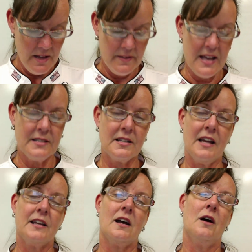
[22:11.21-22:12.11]
That's
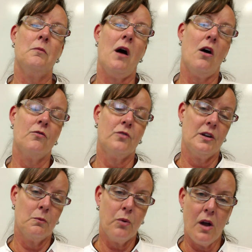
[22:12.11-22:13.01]
like
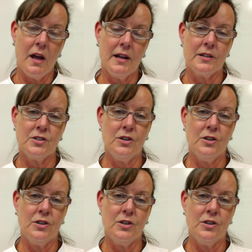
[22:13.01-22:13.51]
offering products.